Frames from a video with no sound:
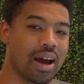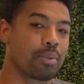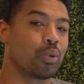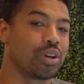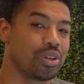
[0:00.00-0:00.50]

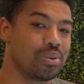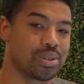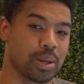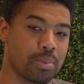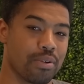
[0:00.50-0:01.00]
I'm going to
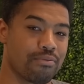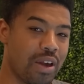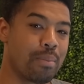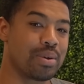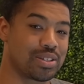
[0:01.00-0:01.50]
use some
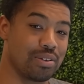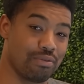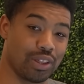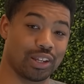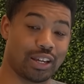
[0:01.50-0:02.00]
famous
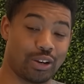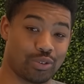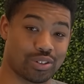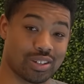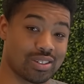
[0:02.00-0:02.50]
villain
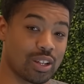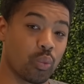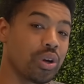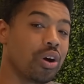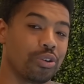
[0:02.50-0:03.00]
entrances
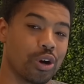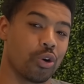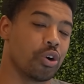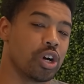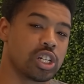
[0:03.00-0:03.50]
that we all
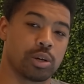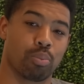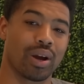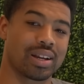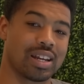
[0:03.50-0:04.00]
know to
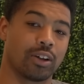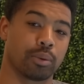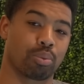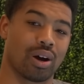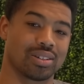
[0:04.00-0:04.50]
break down
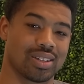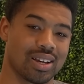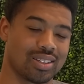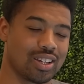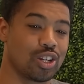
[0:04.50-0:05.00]
the
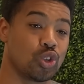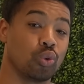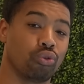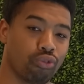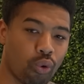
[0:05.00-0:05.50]
process
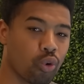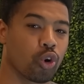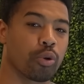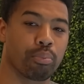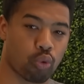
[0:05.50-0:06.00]
into
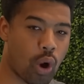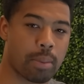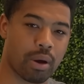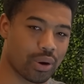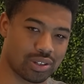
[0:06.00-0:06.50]
four
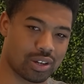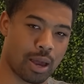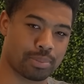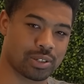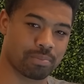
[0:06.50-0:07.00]
primary
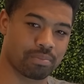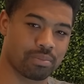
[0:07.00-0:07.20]
steps.